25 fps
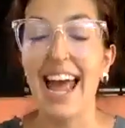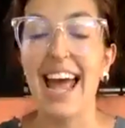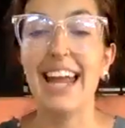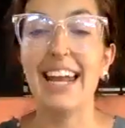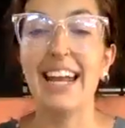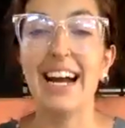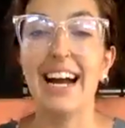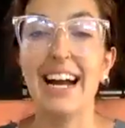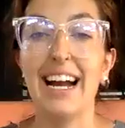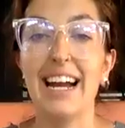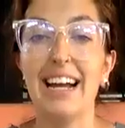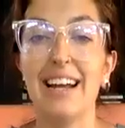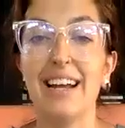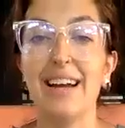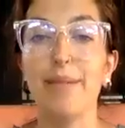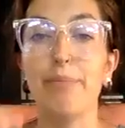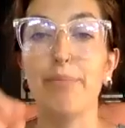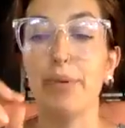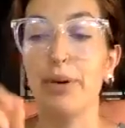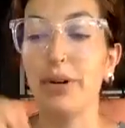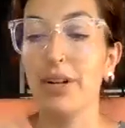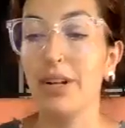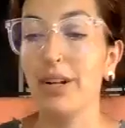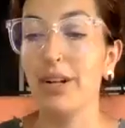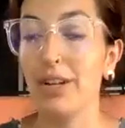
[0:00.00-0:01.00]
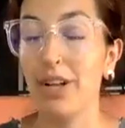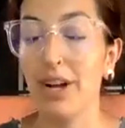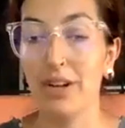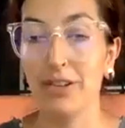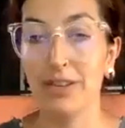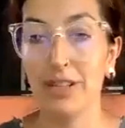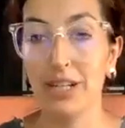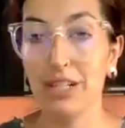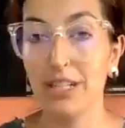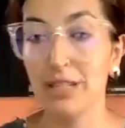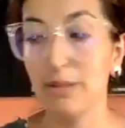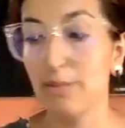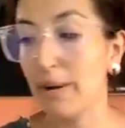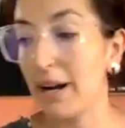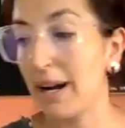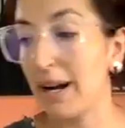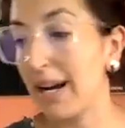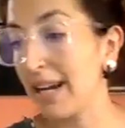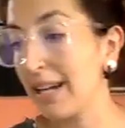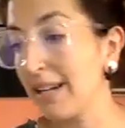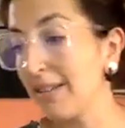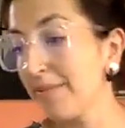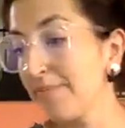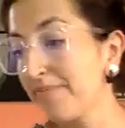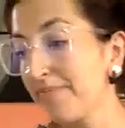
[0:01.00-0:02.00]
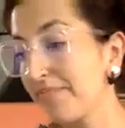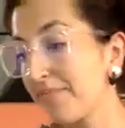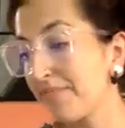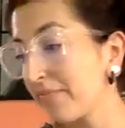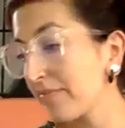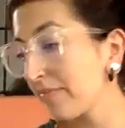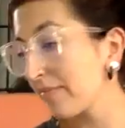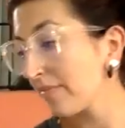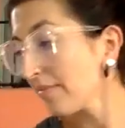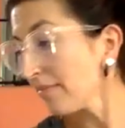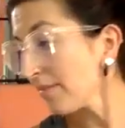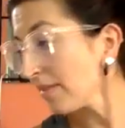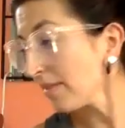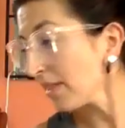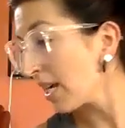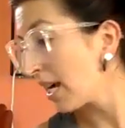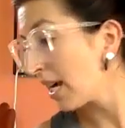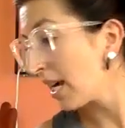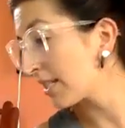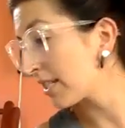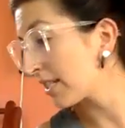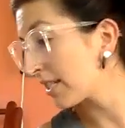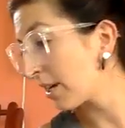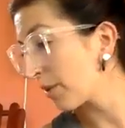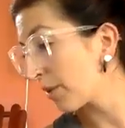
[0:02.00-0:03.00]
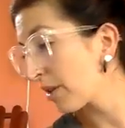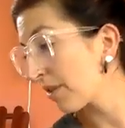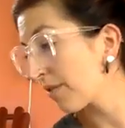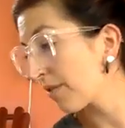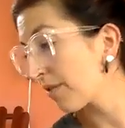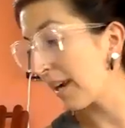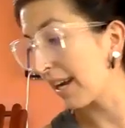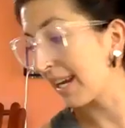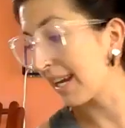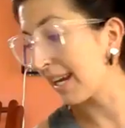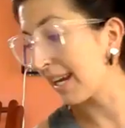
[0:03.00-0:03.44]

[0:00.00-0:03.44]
and I put along their spine. I start with